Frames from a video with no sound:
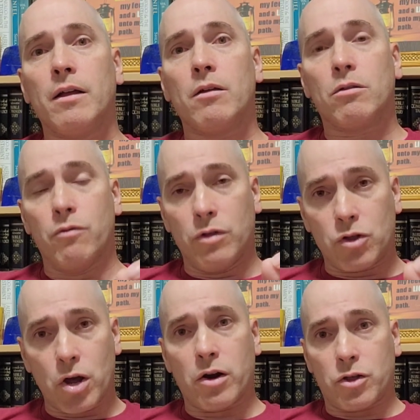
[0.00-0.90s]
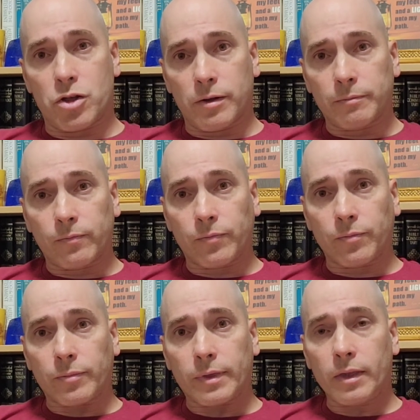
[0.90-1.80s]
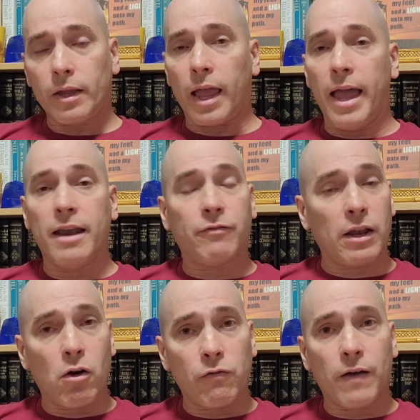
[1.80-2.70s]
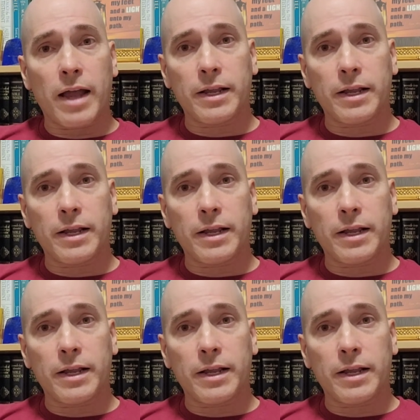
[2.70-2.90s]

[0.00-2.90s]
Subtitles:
through the church. And if they don't find